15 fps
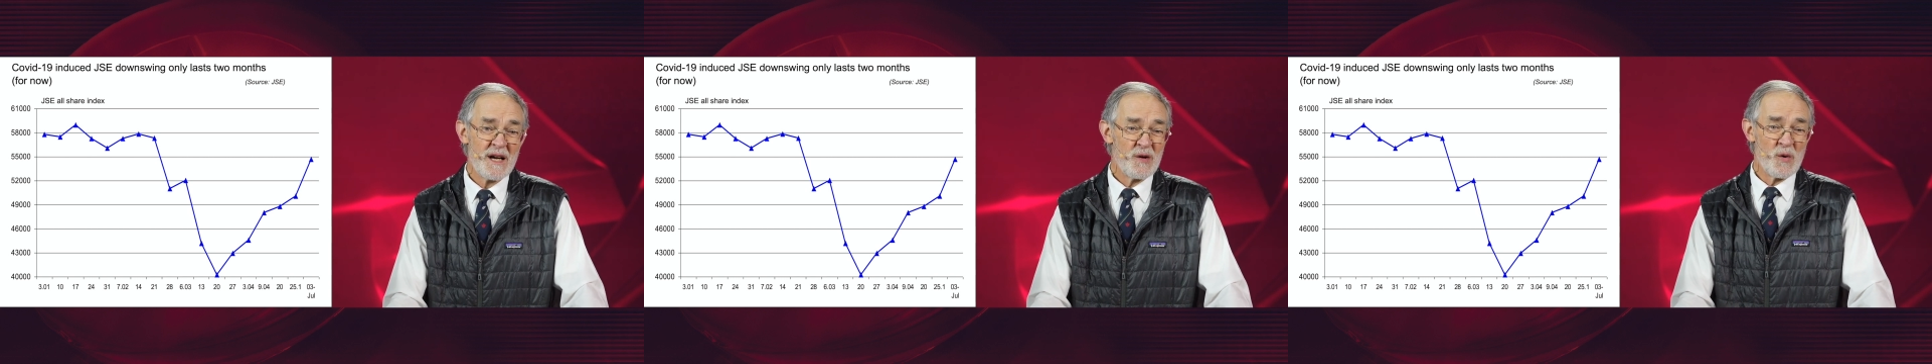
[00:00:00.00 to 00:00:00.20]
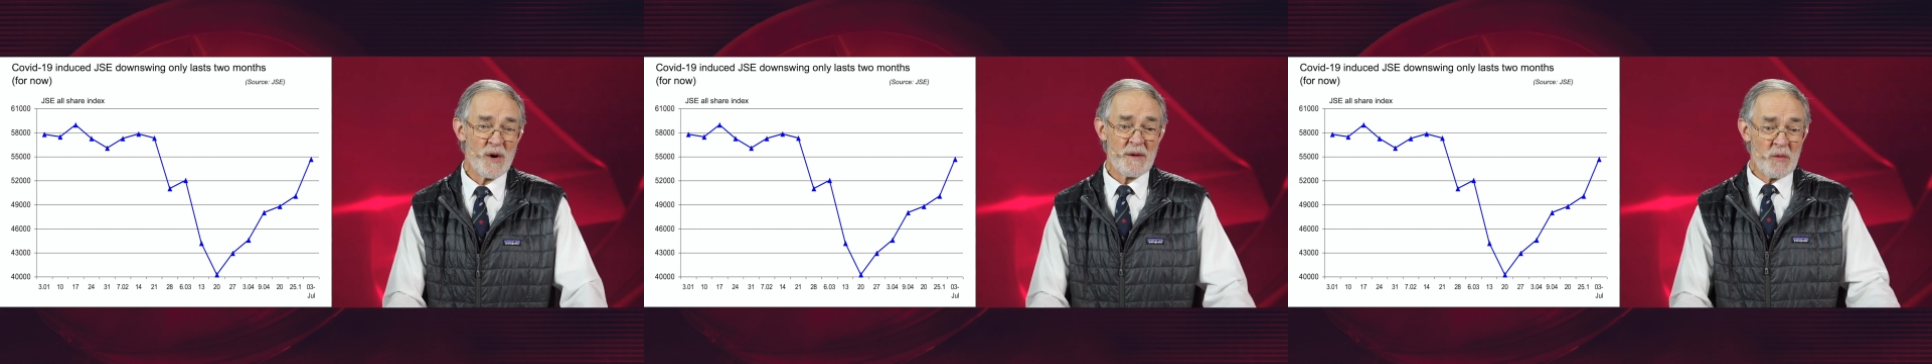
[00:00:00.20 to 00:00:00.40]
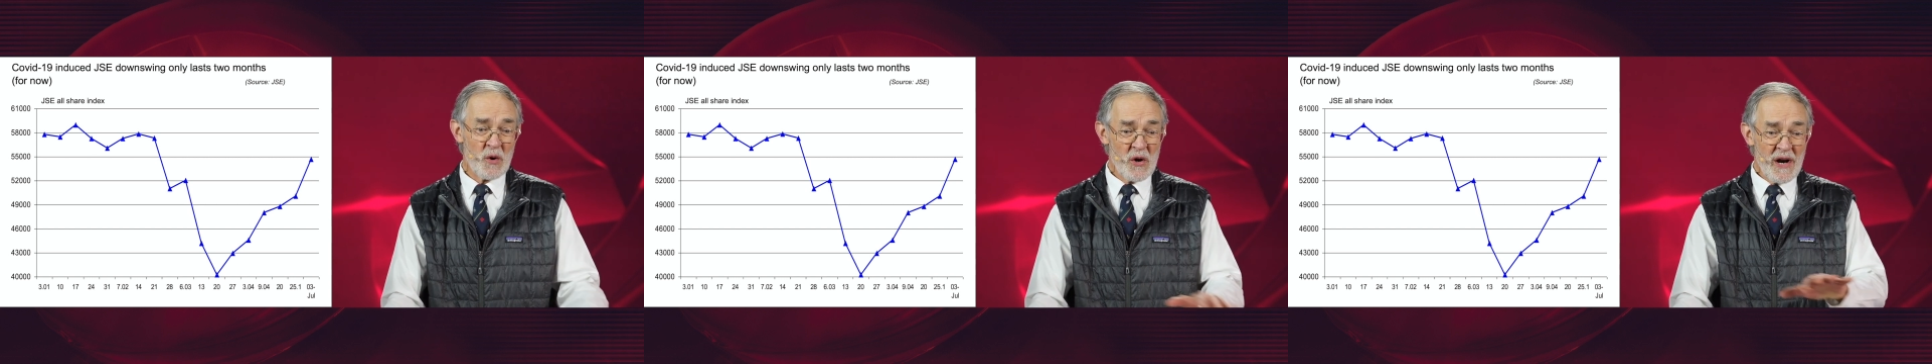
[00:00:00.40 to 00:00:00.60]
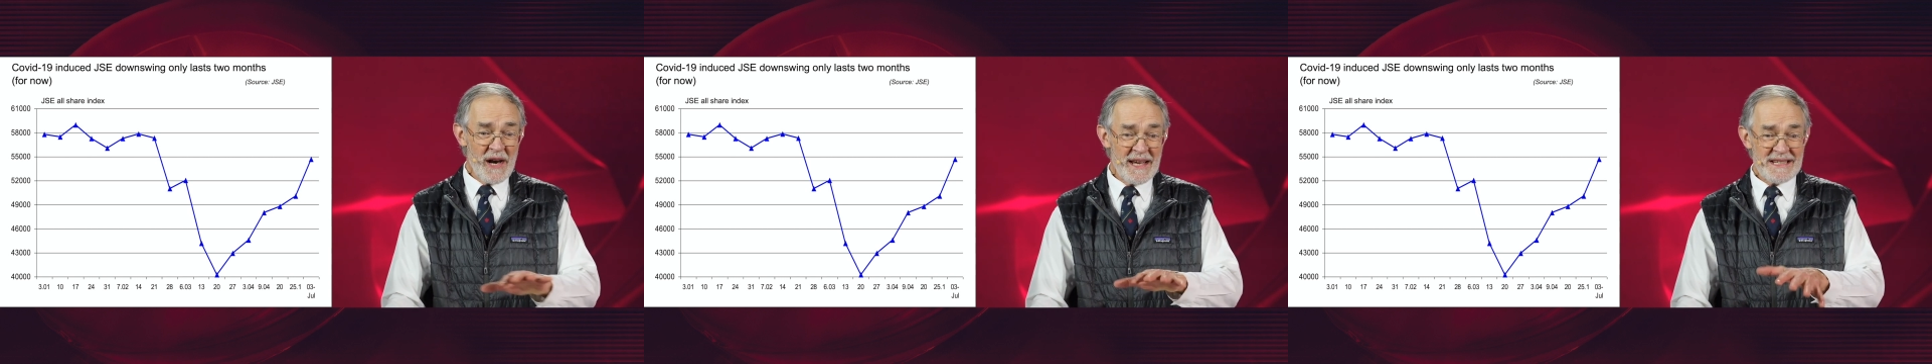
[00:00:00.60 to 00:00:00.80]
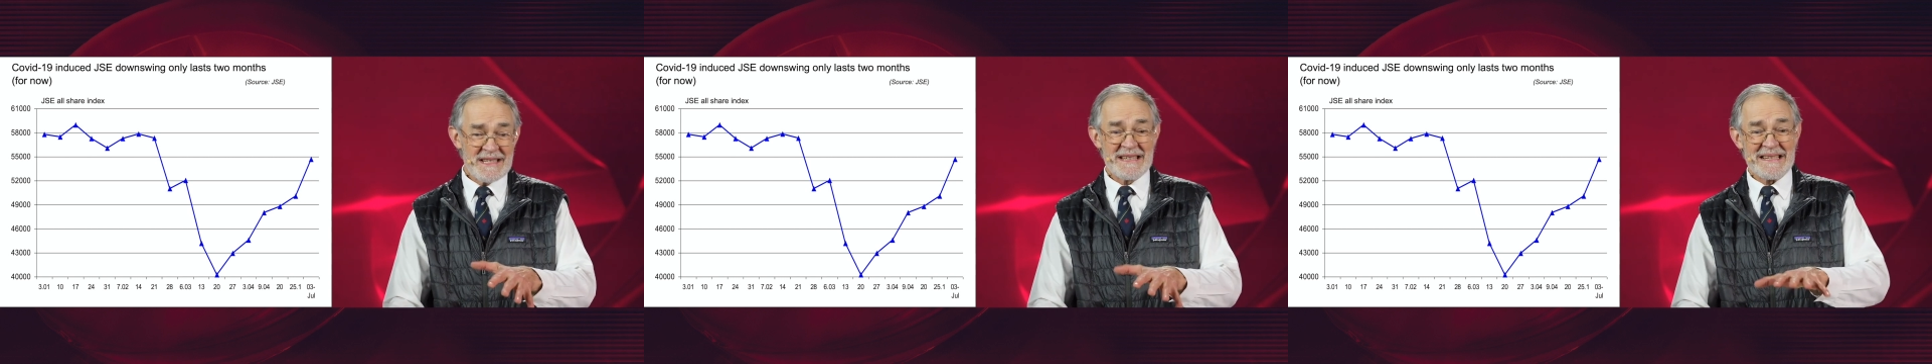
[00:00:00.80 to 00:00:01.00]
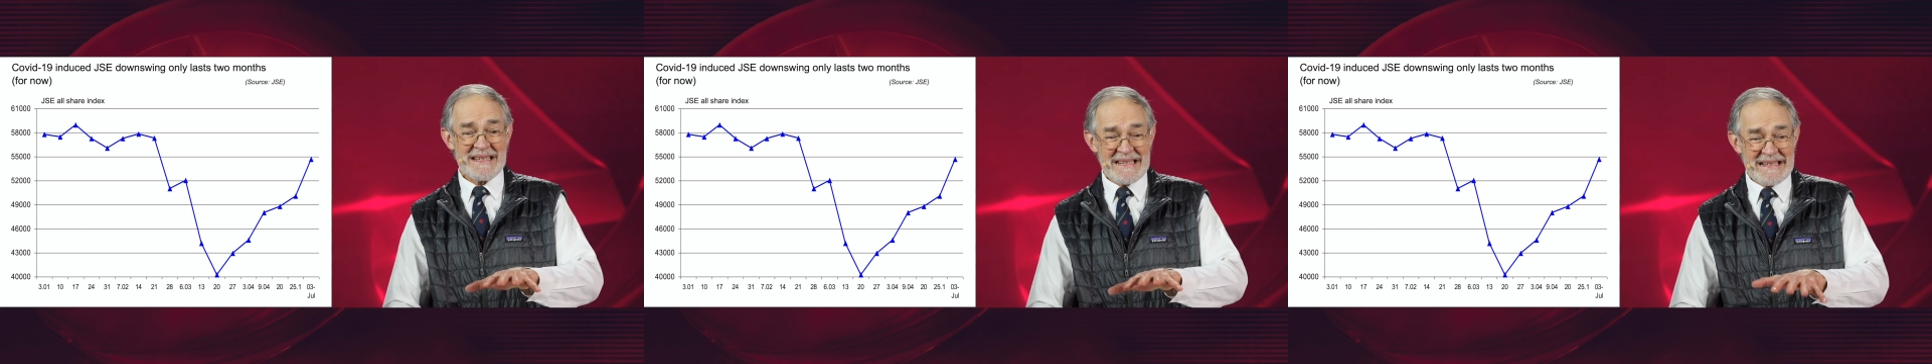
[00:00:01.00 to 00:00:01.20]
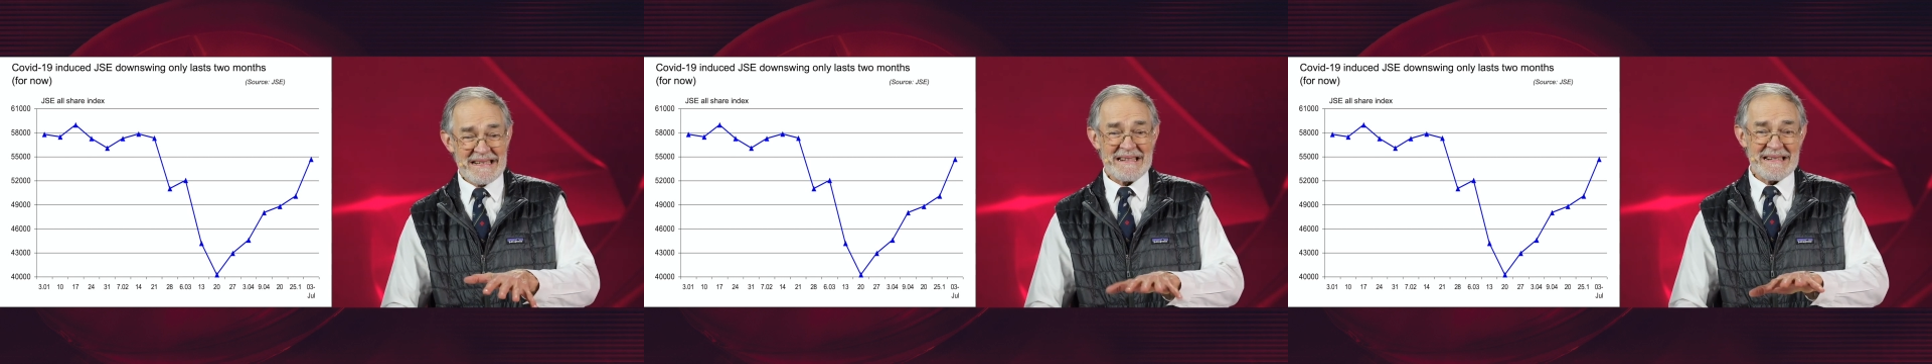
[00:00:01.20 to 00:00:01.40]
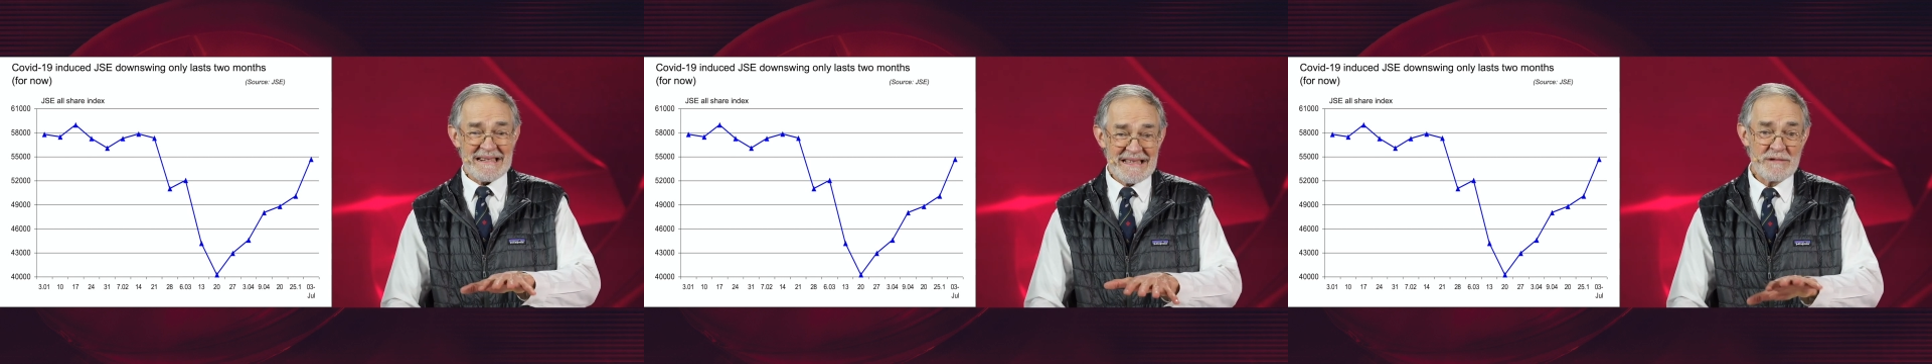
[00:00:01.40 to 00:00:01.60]
were more or less
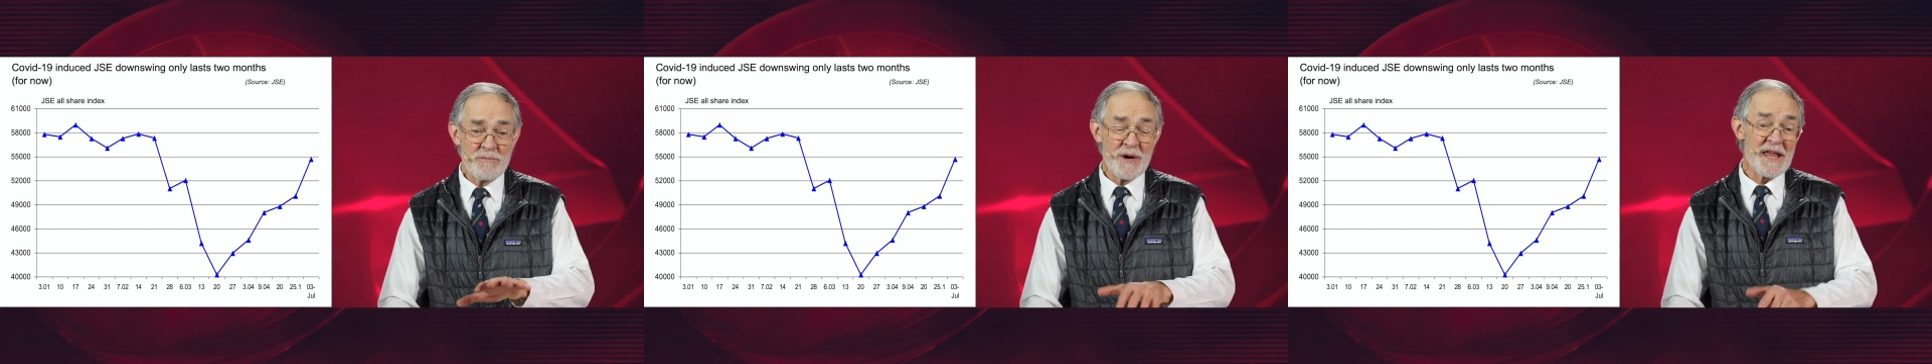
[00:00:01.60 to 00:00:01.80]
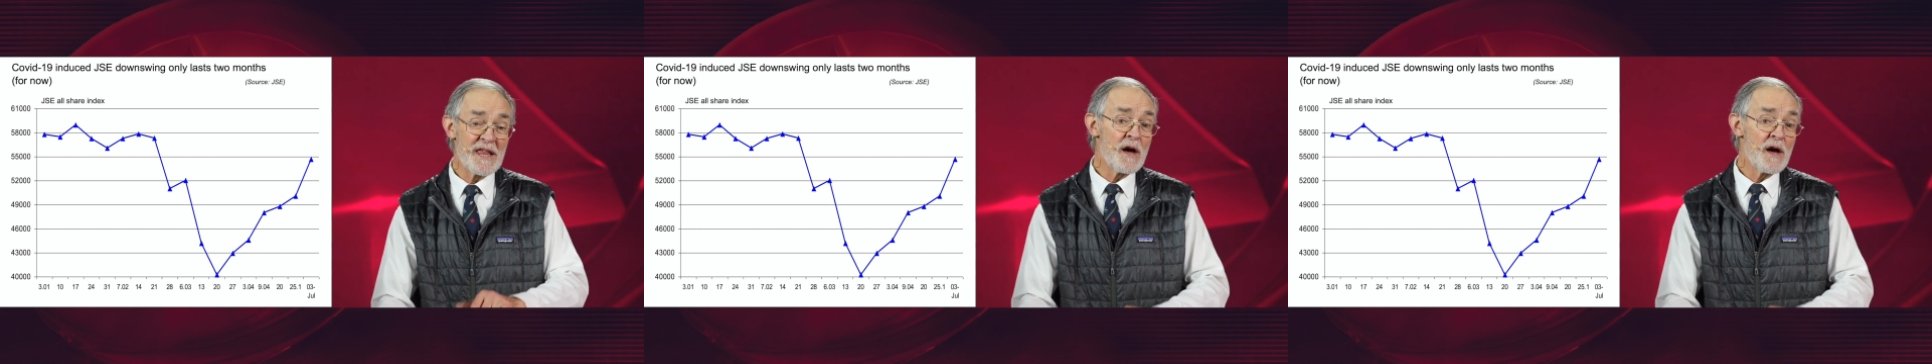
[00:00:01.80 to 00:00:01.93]
where